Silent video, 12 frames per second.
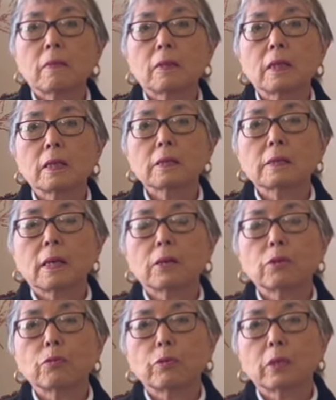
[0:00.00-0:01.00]
things that
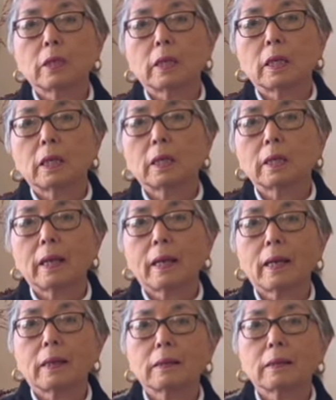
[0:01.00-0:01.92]
you really can't